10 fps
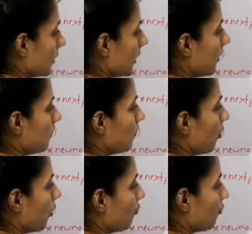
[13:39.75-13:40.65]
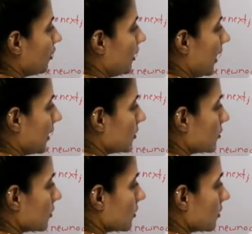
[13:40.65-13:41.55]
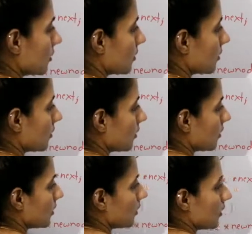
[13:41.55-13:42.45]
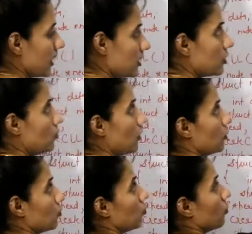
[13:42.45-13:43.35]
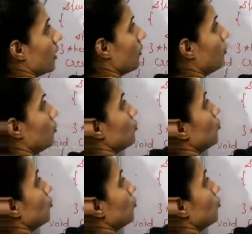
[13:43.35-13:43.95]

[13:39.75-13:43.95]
Temp of next is equal to, I want to